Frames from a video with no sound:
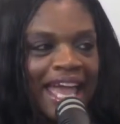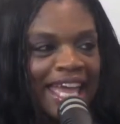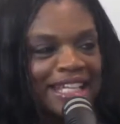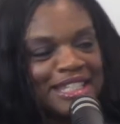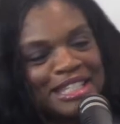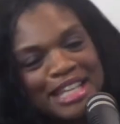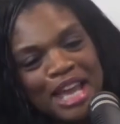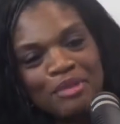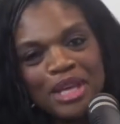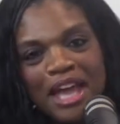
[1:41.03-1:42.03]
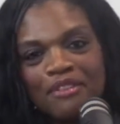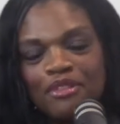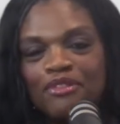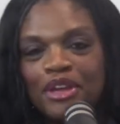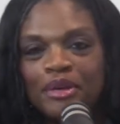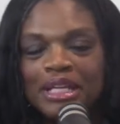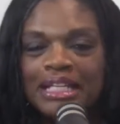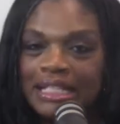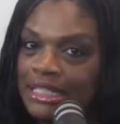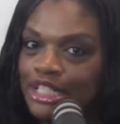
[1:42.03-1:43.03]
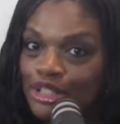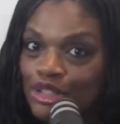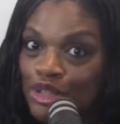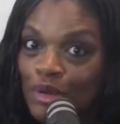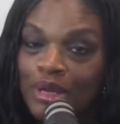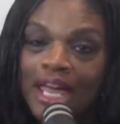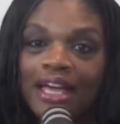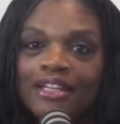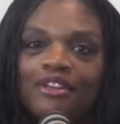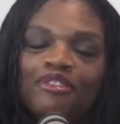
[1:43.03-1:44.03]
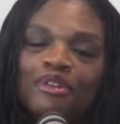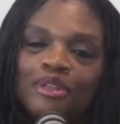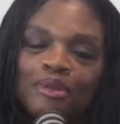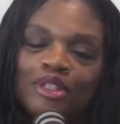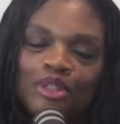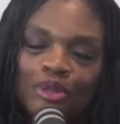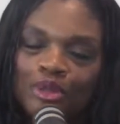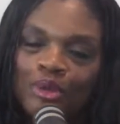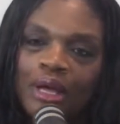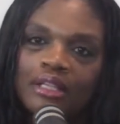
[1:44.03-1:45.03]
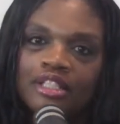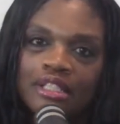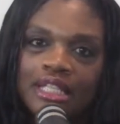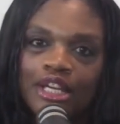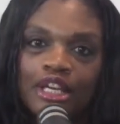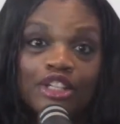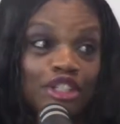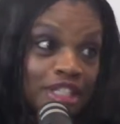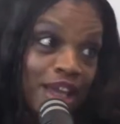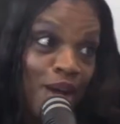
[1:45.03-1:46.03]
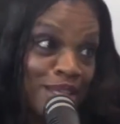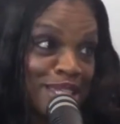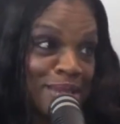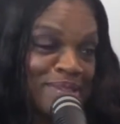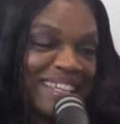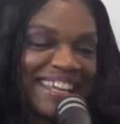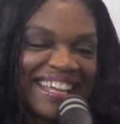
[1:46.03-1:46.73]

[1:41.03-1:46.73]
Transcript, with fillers: And today we have a very good show lined up for you as usual. I shouldn't say good, I should say awesome.